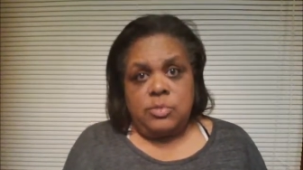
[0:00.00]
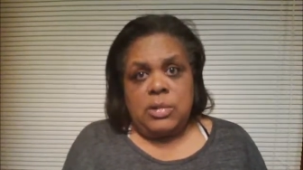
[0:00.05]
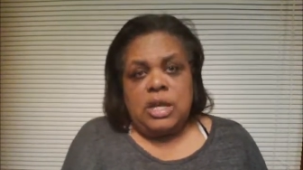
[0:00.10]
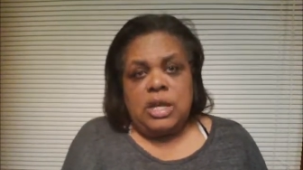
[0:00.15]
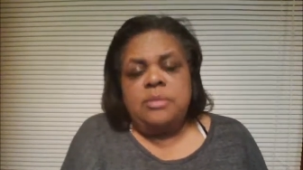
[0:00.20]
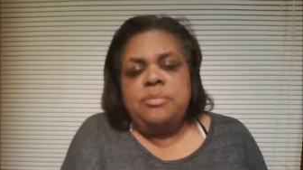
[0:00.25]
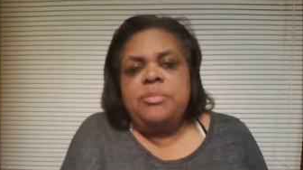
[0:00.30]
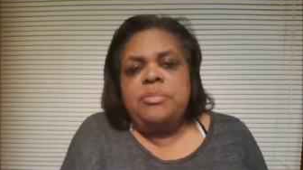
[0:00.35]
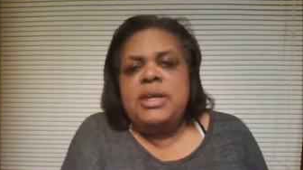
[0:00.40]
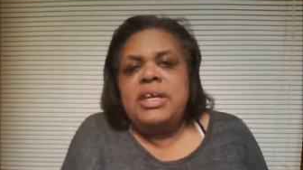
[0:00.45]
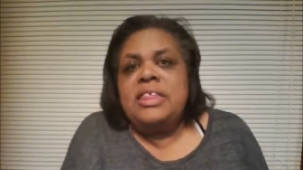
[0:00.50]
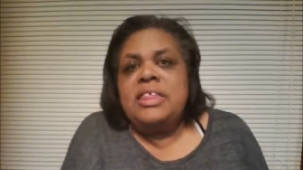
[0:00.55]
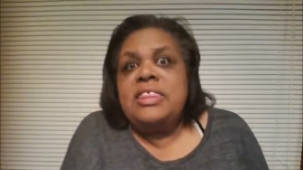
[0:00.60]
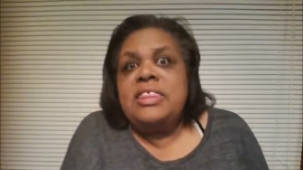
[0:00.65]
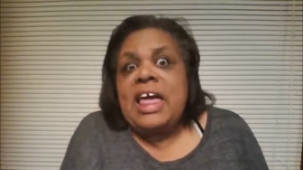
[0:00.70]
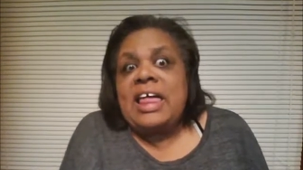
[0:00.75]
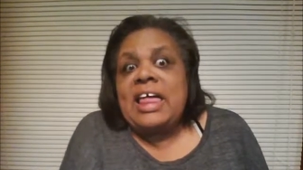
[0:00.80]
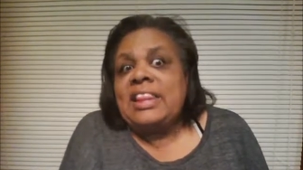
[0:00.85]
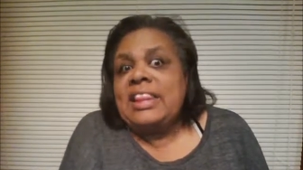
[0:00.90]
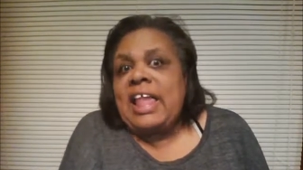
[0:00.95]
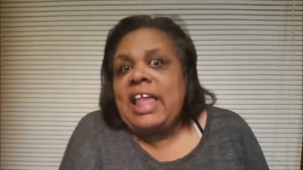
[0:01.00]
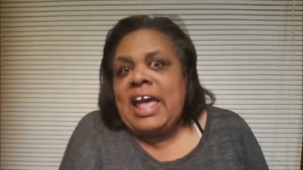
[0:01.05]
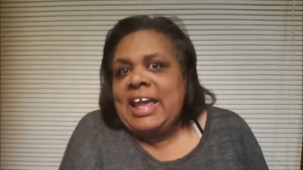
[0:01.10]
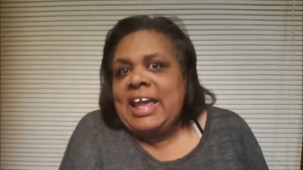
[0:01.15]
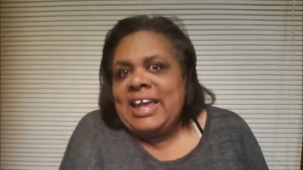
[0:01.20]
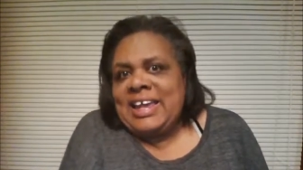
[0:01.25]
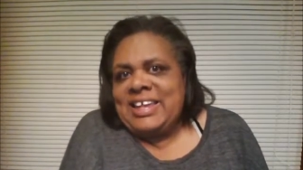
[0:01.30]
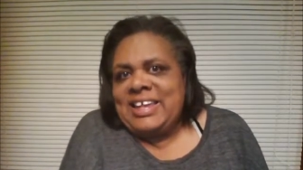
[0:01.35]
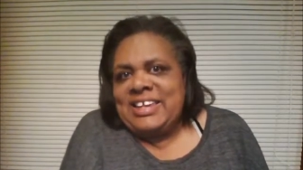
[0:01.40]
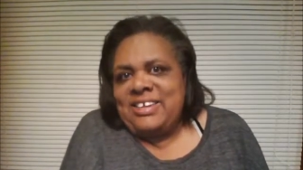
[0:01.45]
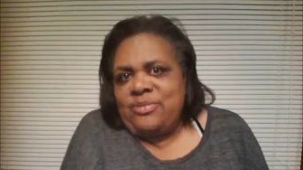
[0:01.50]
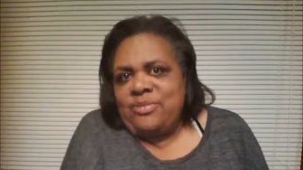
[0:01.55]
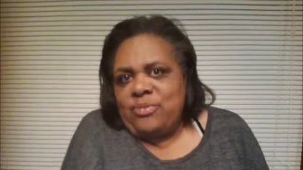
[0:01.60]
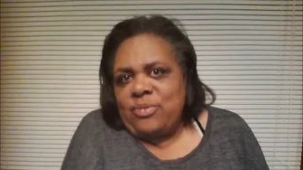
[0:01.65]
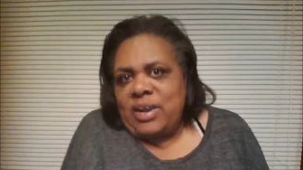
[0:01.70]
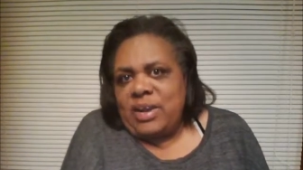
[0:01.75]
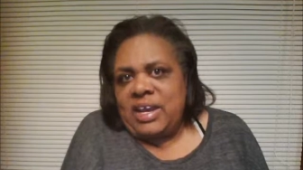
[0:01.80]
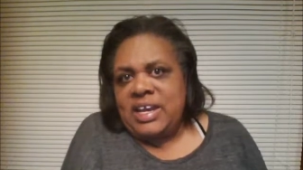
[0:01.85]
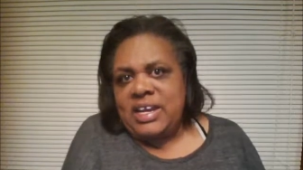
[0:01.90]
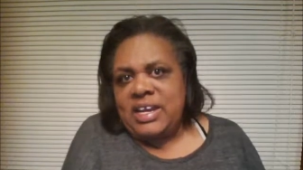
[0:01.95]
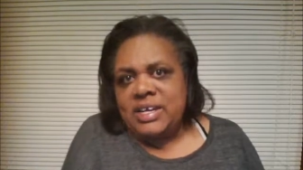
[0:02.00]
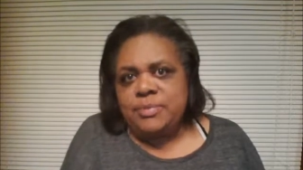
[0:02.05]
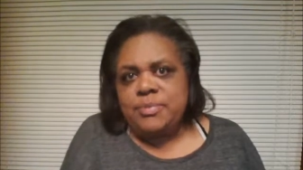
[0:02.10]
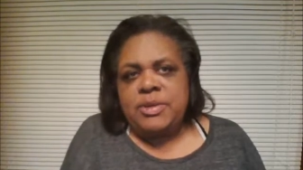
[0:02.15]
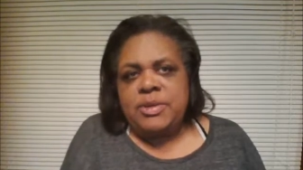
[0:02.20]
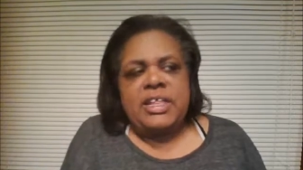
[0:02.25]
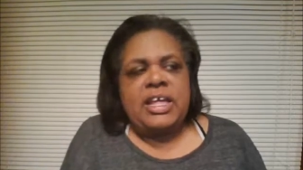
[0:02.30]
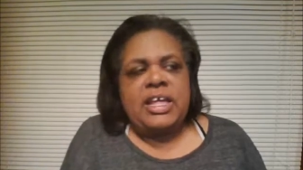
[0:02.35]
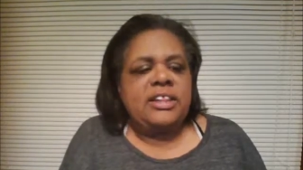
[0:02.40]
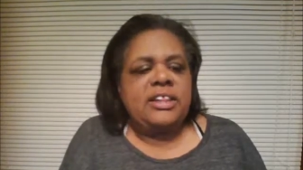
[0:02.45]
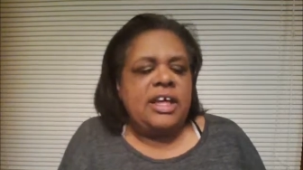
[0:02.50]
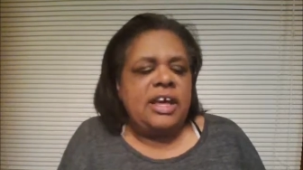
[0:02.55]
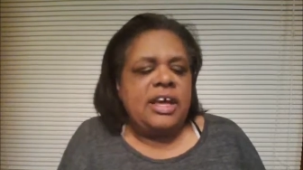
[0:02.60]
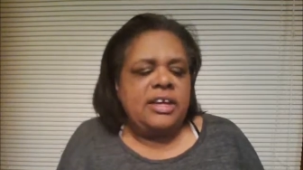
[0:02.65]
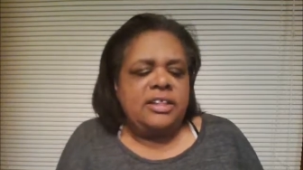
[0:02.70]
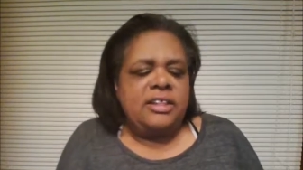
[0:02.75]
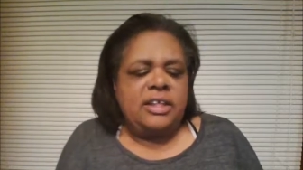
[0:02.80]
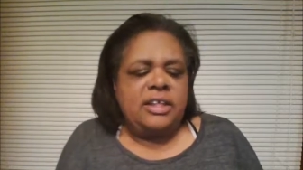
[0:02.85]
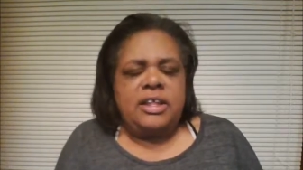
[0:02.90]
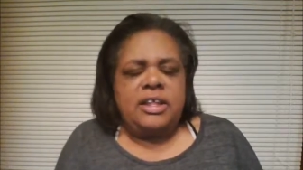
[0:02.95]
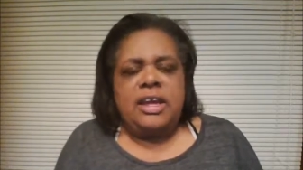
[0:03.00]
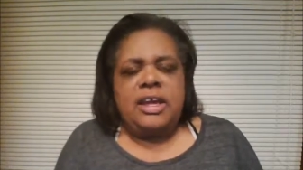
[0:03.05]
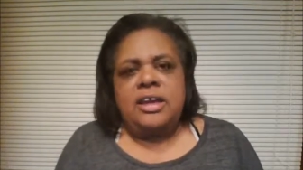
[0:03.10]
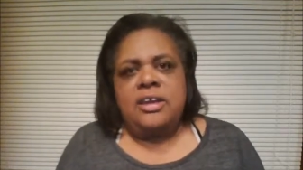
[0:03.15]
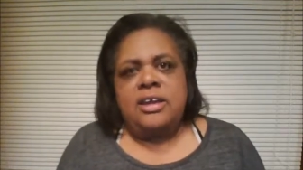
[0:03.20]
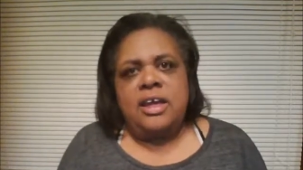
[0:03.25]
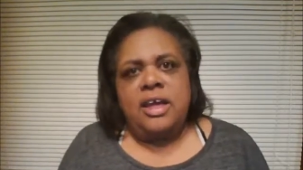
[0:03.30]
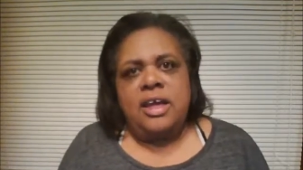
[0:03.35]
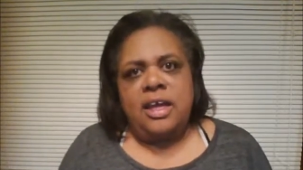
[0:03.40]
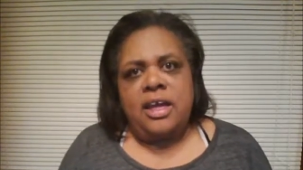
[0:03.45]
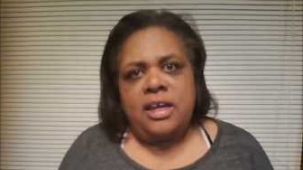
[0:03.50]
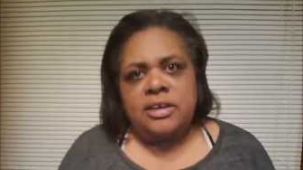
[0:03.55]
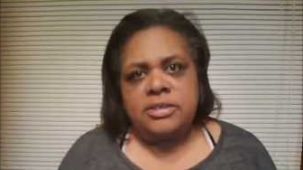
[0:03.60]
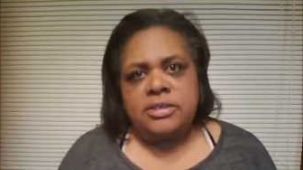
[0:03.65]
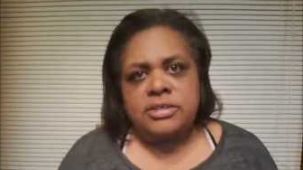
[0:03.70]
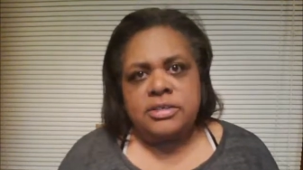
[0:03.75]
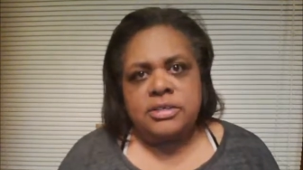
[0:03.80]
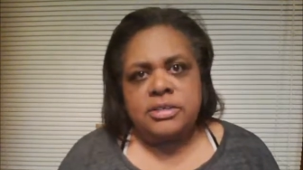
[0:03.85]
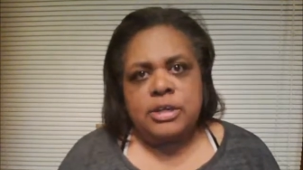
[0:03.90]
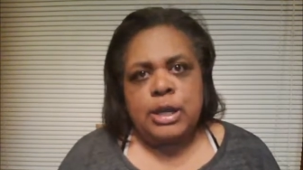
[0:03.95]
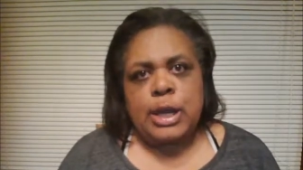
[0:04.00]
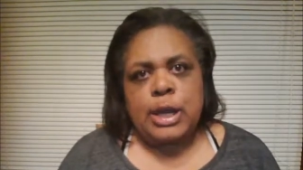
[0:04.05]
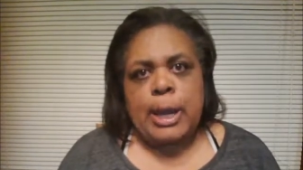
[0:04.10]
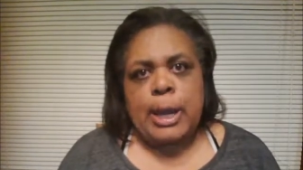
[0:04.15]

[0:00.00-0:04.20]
And be that lion, right? Be that lion, that lioness.